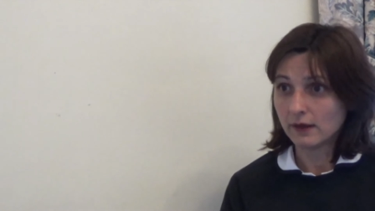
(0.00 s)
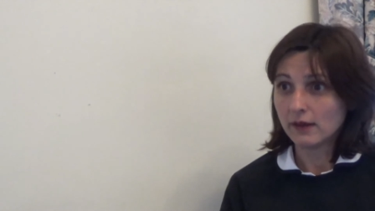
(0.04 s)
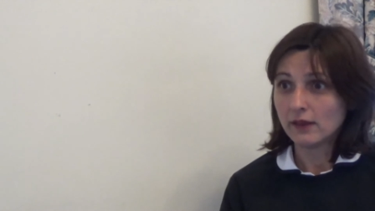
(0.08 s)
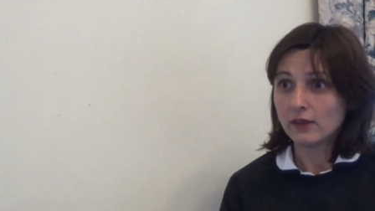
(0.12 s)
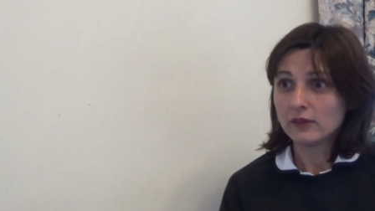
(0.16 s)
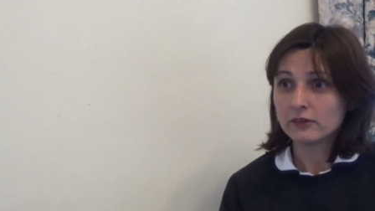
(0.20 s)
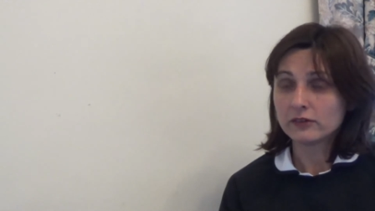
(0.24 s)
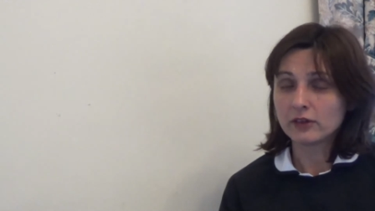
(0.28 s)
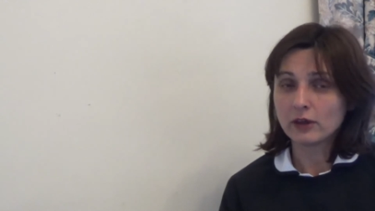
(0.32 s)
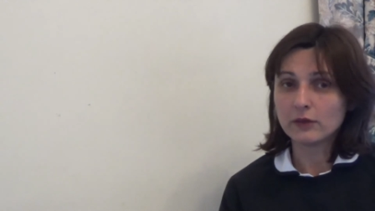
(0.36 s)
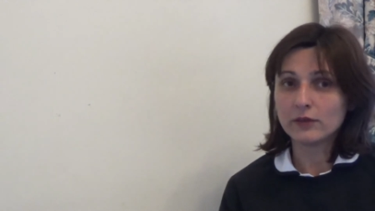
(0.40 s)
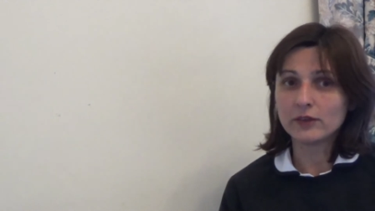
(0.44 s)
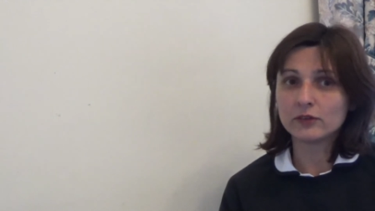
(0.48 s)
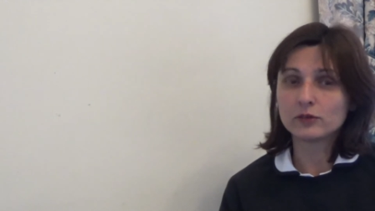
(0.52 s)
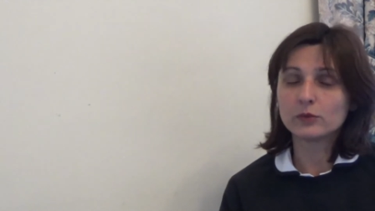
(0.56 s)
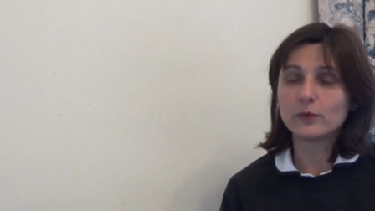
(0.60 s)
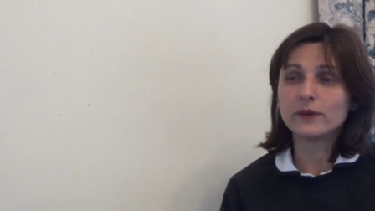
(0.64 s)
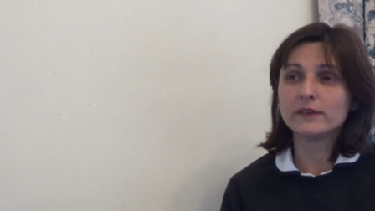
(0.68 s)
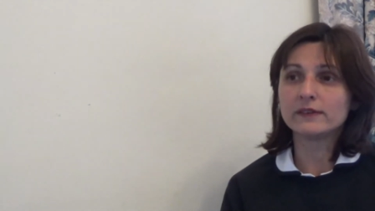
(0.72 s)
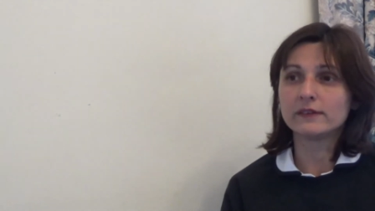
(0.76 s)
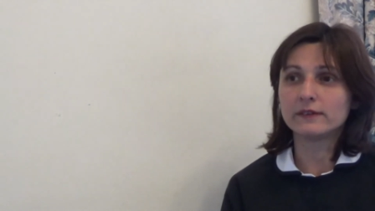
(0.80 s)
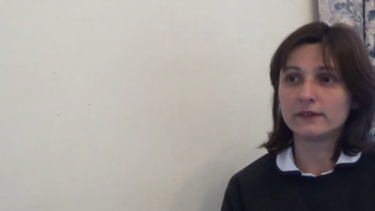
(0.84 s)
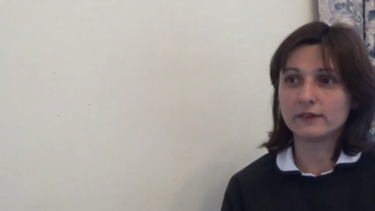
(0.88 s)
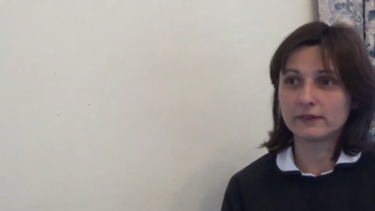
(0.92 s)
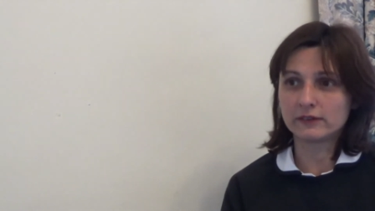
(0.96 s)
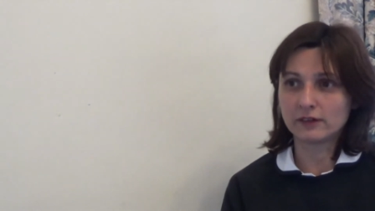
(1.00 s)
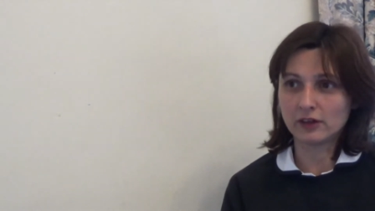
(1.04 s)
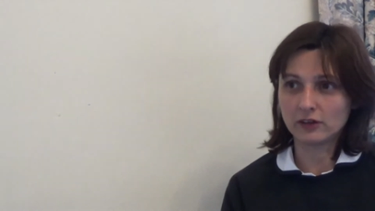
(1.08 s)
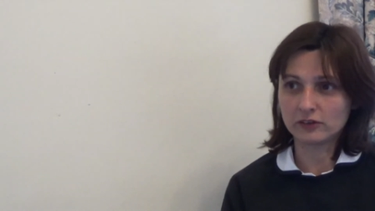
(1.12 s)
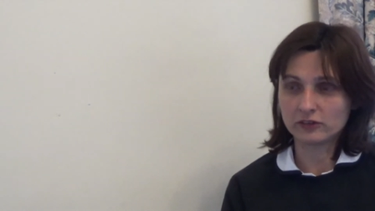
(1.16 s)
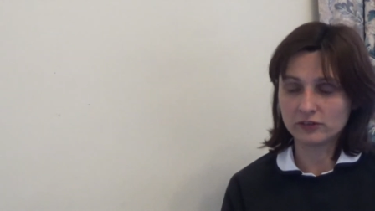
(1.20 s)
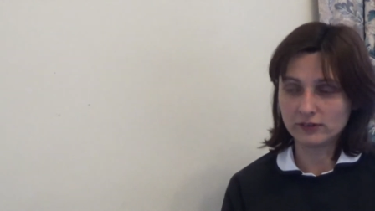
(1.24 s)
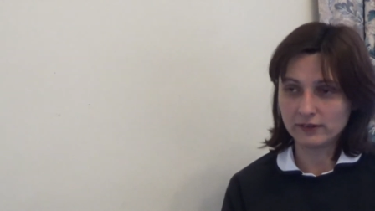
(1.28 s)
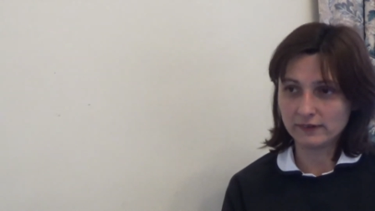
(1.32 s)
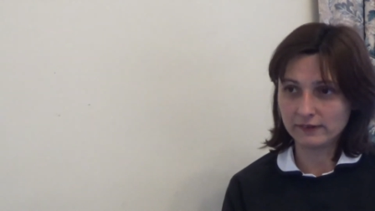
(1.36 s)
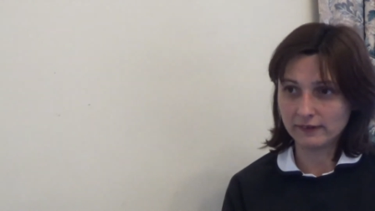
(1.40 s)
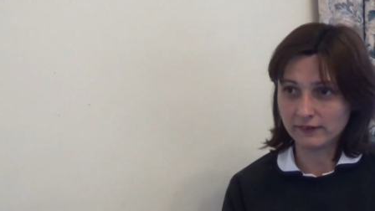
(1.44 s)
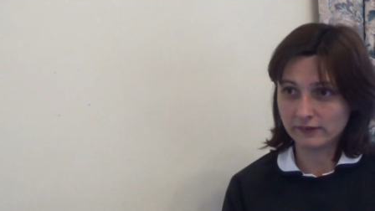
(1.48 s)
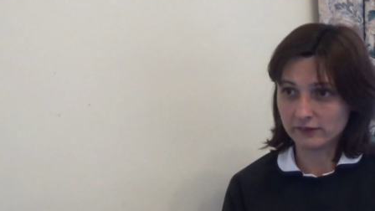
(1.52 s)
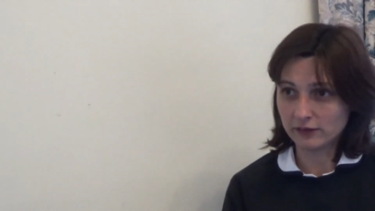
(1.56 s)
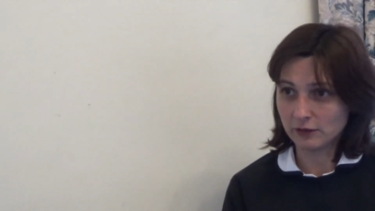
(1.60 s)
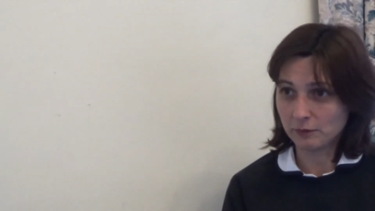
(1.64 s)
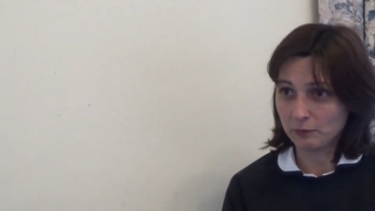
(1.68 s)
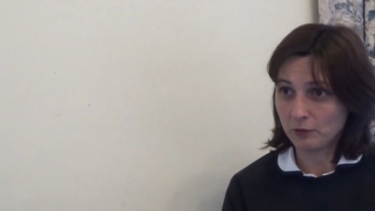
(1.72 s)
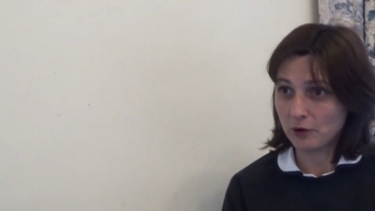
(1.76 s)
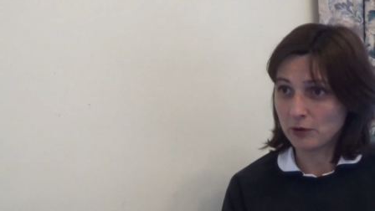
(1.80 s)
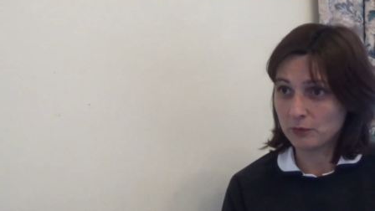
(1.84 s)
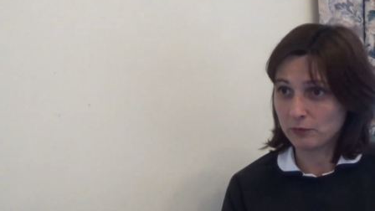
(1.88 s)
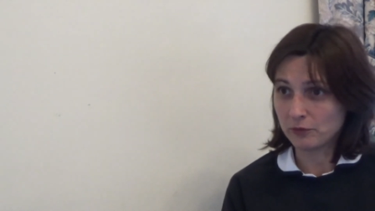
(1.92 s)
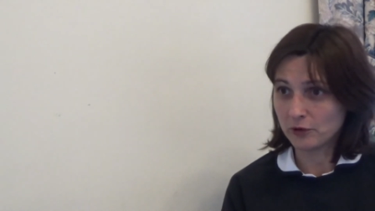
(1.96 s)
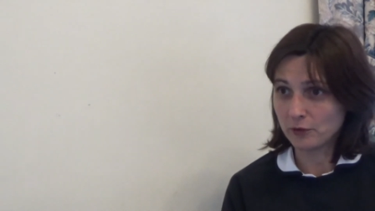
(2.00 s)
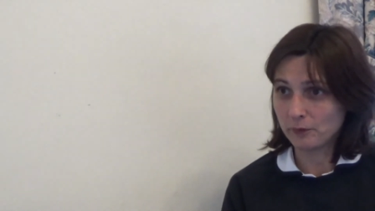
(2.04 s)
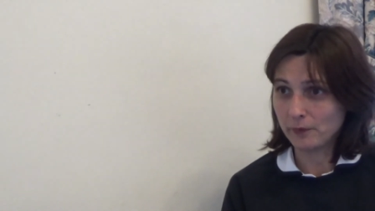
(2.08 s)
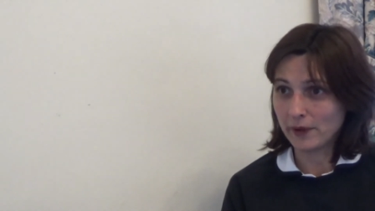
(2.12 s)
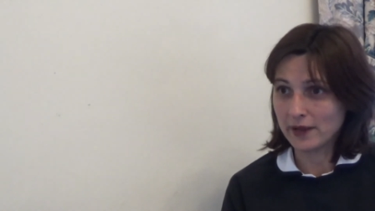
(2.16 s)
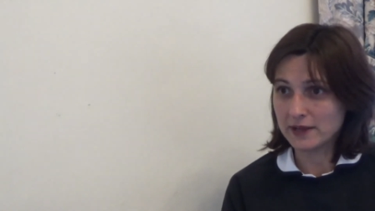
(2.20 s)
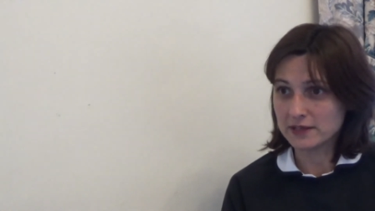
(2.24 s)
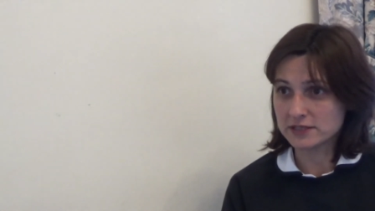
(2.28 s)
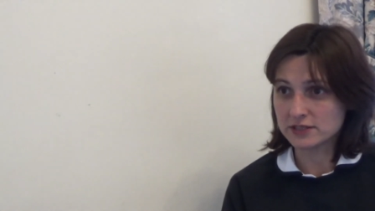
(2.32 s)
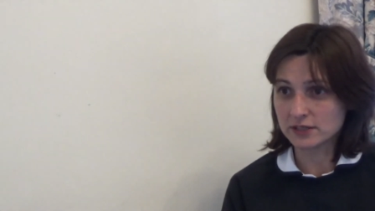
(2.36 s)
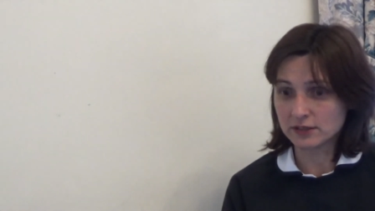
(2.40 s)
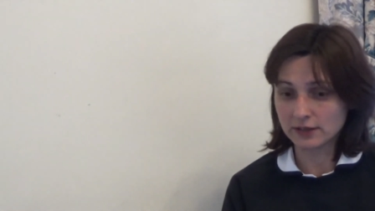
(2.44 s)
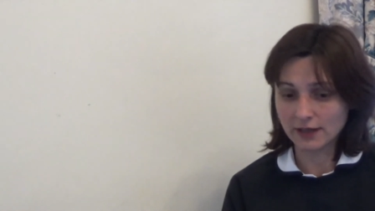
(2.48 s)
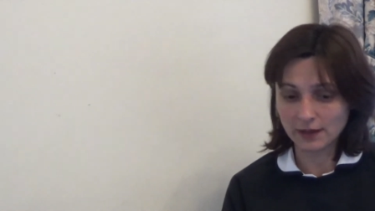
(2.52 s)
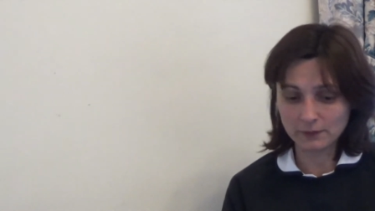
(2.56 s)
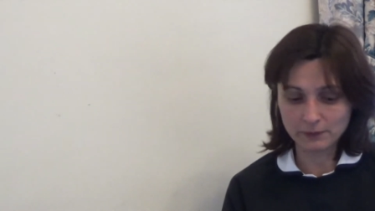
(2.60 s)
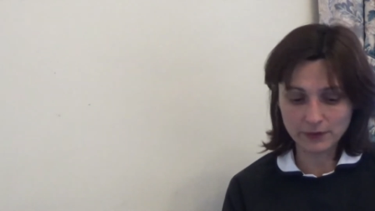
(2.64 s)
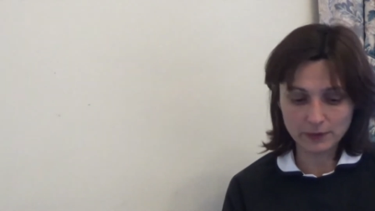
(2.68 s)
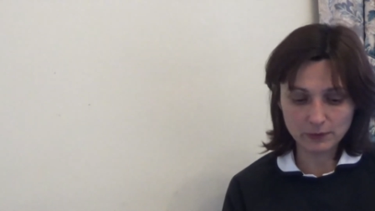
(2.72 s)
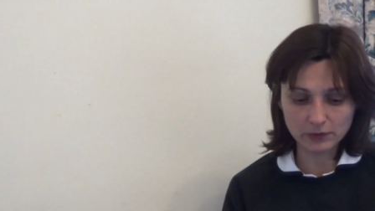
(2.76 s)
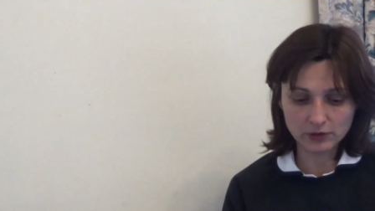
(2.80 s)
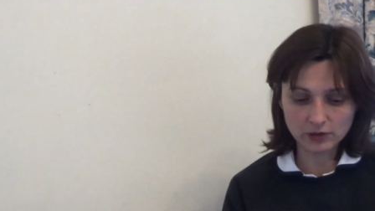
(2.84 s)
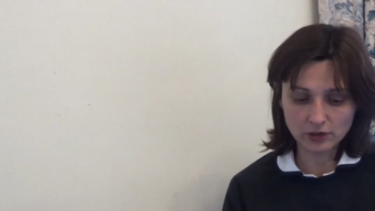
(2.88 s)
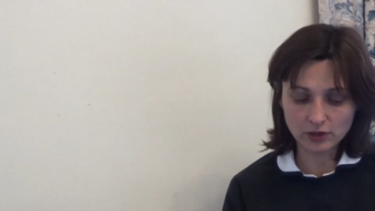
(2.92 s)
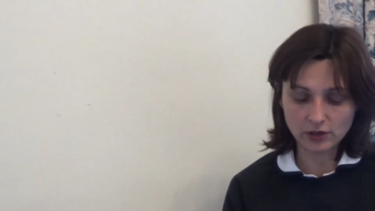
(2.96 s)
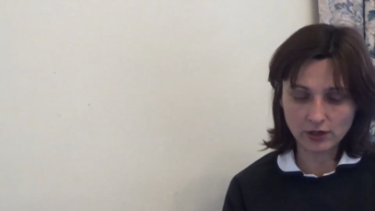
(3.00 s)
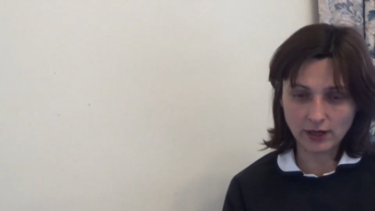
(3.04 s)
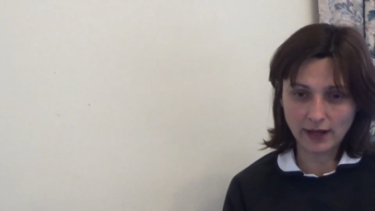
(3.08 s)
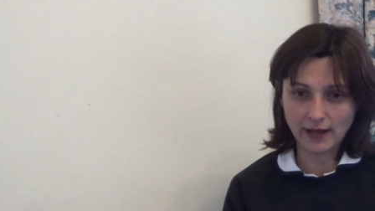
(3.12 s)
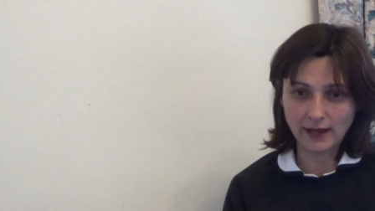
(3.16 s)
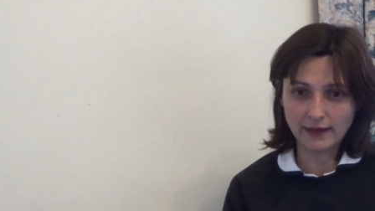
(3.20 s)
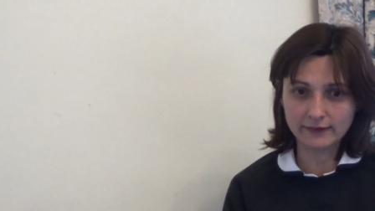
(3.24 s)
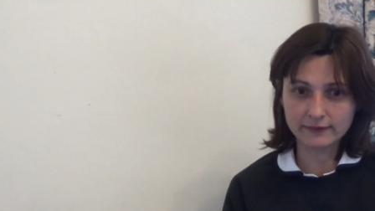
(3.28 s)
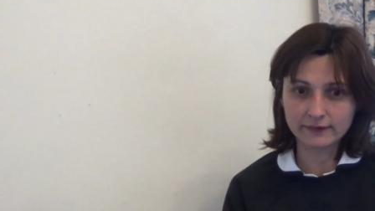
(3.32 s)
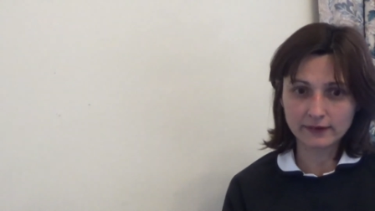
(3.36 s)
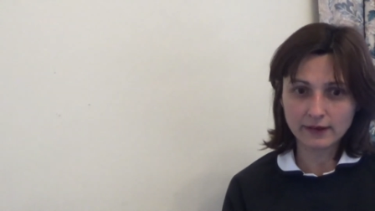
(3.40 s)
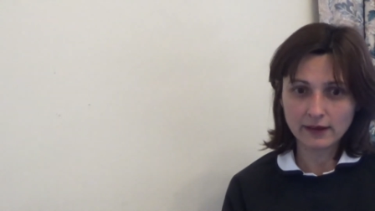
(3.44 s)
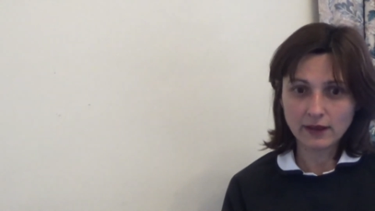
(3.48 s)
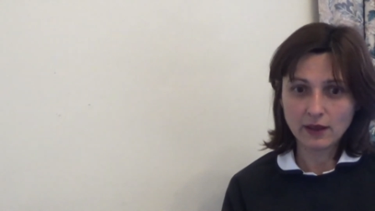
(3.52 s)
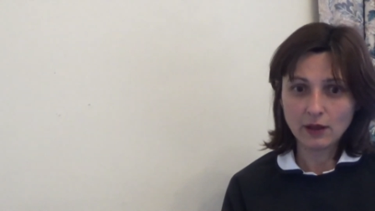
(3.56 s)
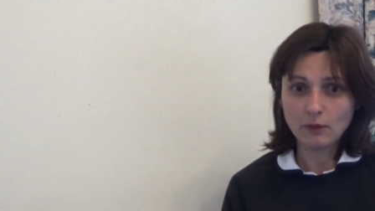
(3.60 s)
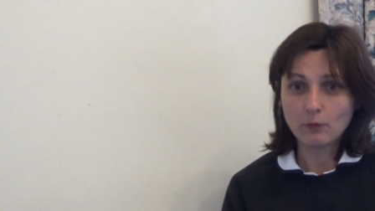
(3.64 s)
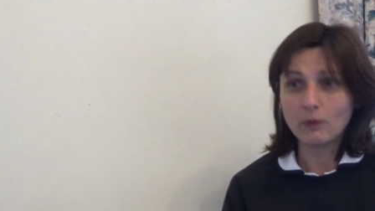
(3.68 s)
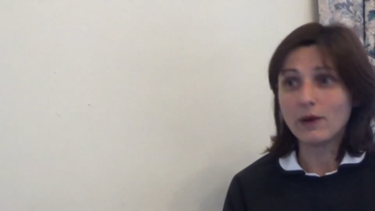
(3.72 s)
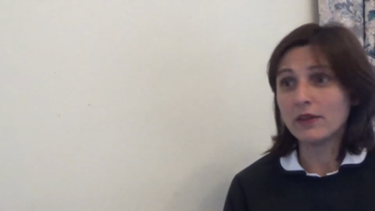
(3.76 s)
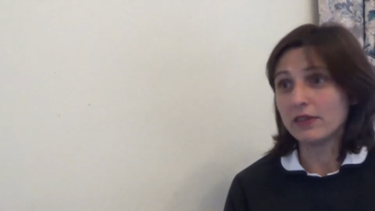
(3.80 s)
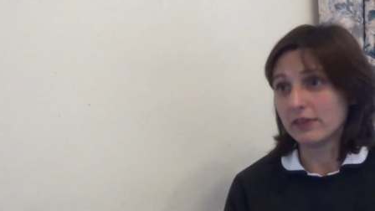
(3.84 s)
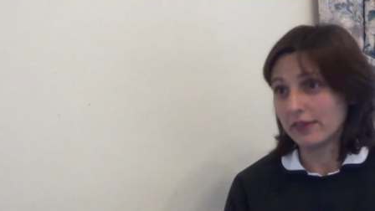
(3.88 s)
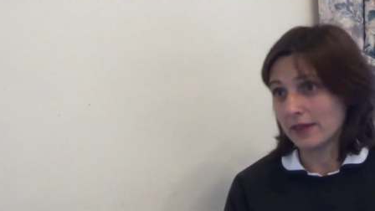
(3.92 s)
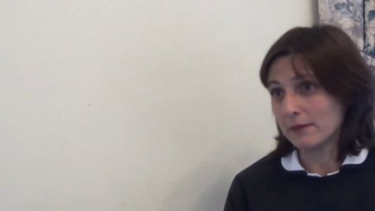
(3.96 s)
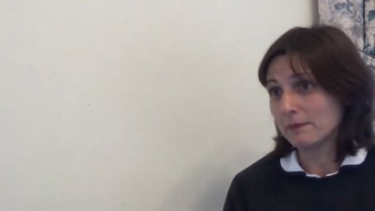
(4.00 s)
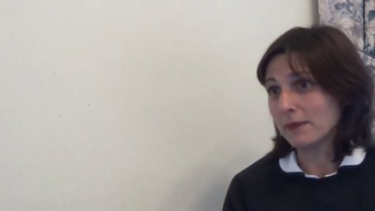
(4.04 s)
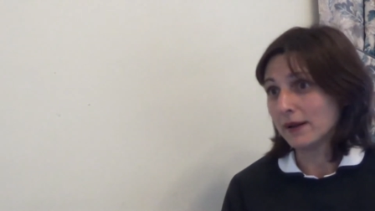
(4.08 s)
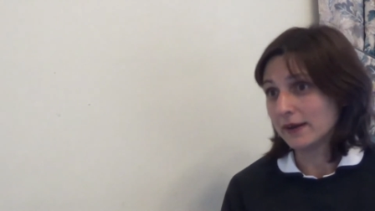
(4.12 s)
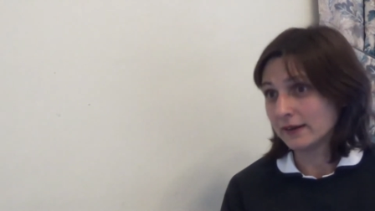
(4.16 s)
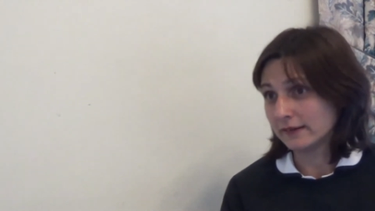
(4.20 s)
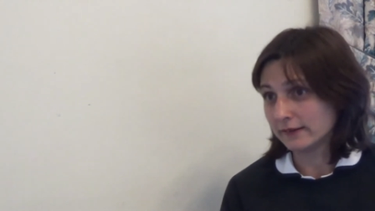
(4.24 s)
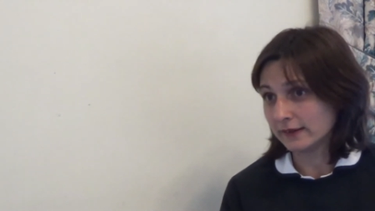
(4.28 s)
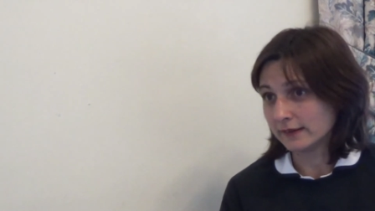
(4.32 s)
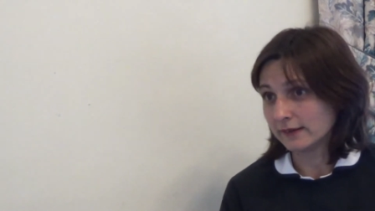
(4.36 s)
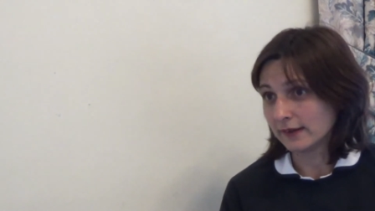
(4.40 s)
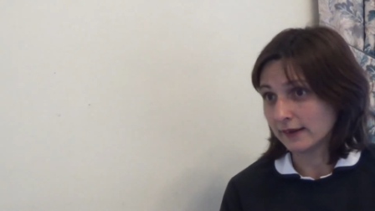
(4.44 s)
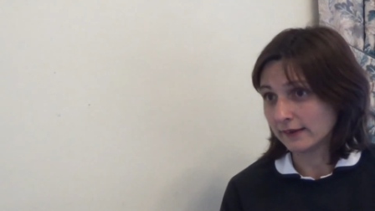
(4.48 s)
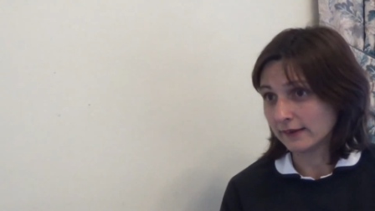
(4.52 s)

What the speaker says: So there's always a discussion, is this an appropriate patient? And we would look at whether they're managing their